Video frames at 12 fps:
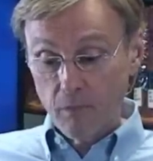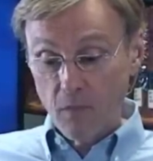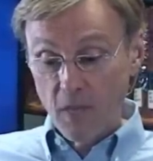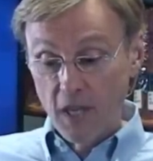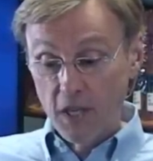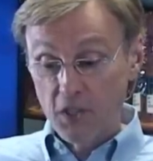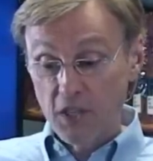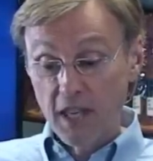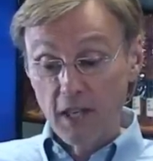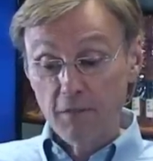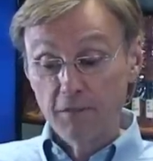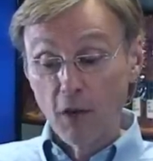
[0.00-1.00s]
It is
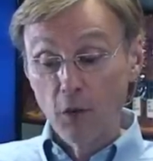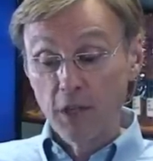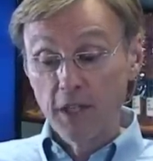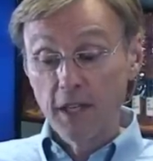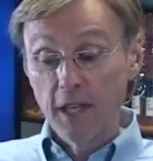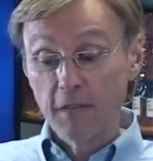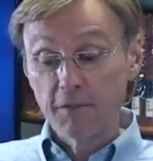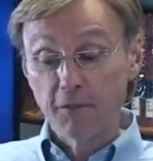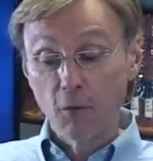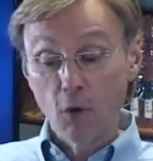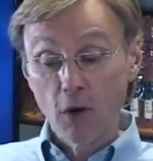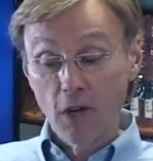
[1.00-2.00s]
titled Voting and
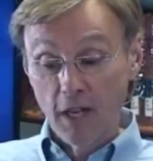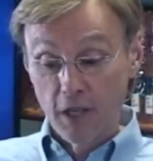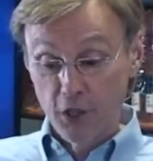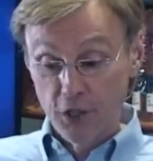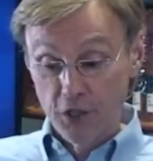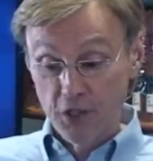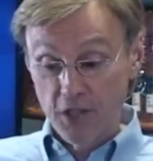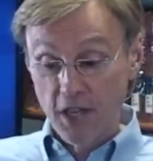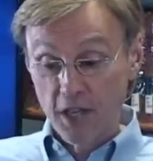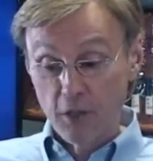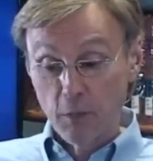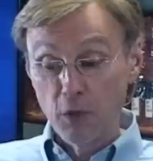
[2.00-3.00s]
Foreign Elections
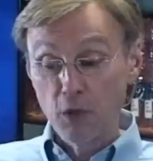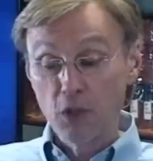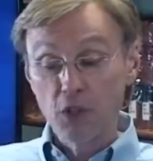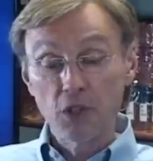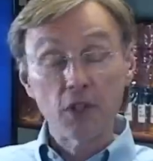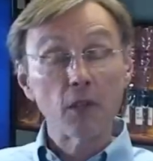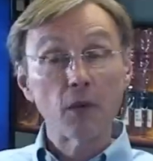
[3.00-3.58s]
Contributions and